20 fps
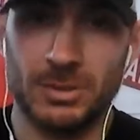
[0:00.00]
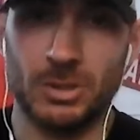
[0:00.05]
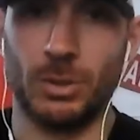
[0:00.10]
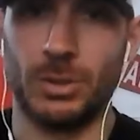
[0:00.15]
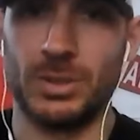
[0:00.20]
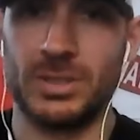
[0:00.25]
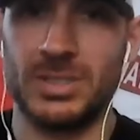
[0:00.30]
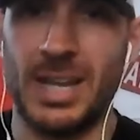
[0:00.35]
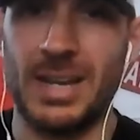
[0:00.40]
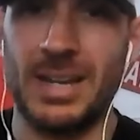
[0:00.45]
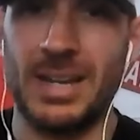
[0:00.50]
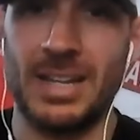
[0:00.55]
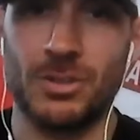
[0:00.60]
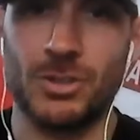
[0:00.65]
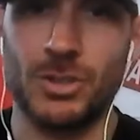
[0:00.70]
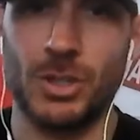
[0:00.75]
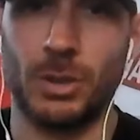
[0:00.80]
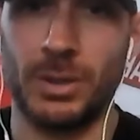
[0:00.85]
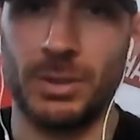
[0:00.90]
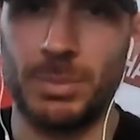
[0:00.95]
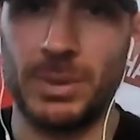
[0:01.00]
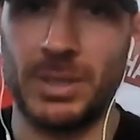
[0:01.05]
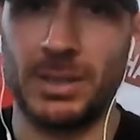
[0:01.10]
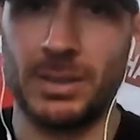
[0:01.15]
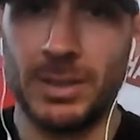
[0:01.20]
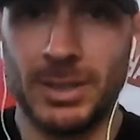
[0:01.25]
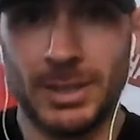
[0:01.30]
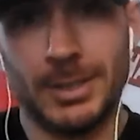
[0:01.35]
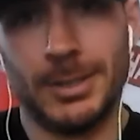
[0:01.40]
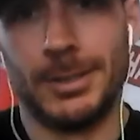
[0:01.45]
So it's that intro to
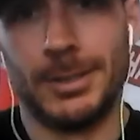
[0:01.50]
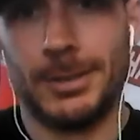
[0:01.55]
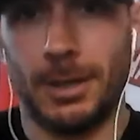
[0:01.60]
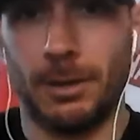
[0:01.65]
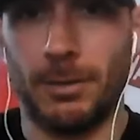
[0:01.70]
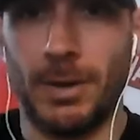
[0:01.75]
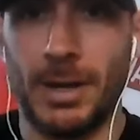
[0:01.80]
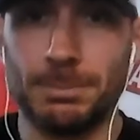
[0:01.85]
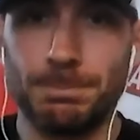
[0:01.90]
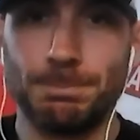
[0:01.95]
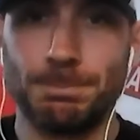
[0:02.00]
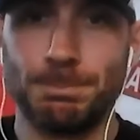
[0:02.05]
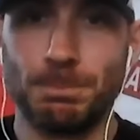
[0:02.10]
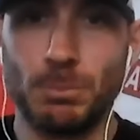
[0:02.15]
be, all right,